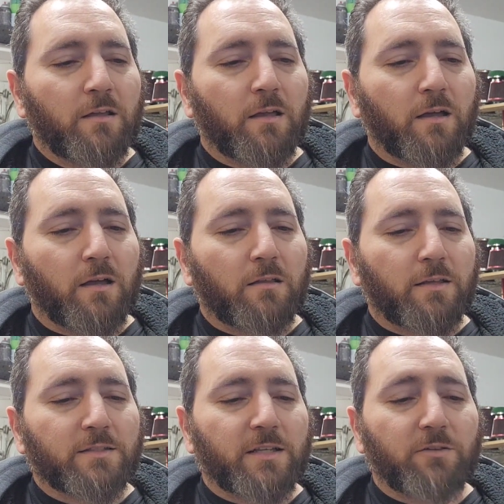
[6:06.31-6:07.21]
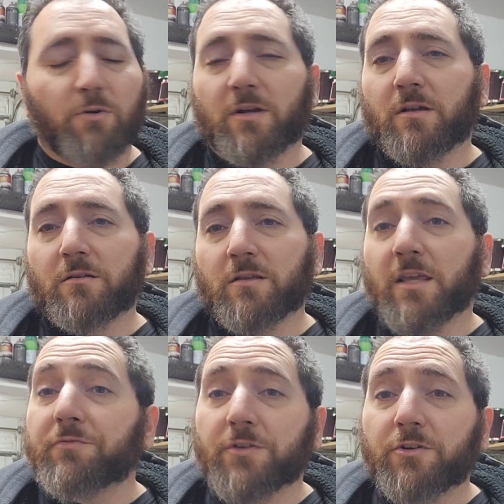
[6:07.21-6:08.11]
Like I said, you want to,
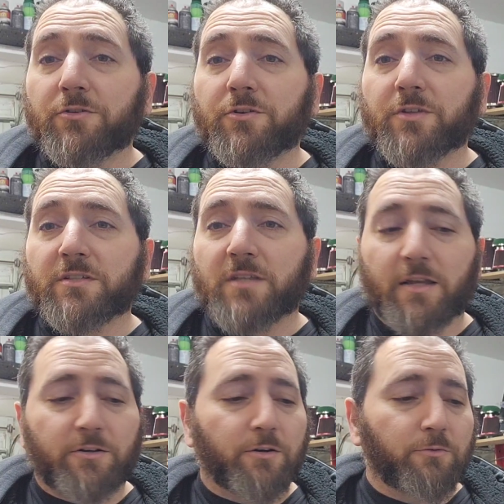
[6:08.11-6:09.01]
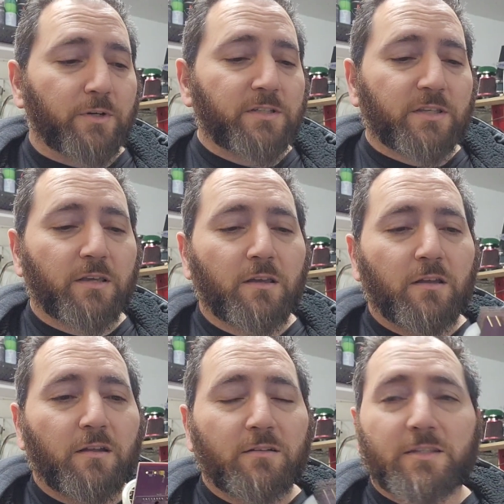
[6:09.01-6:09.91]
if you do this at your own risk,
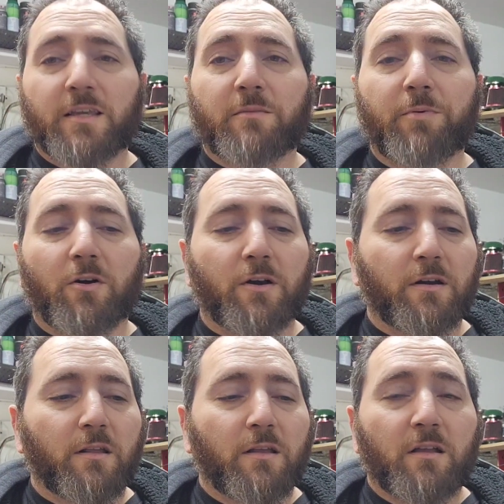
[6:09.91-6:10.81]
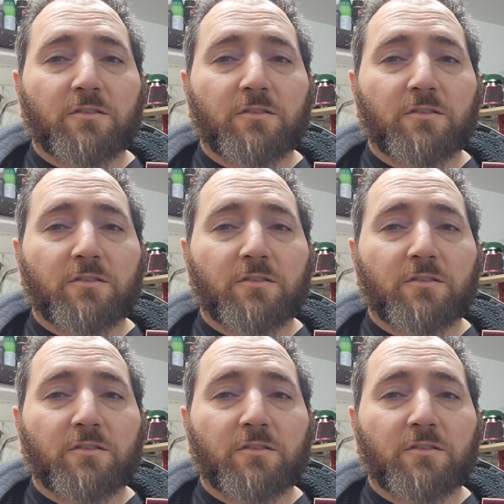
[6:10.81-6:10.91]
take it apart.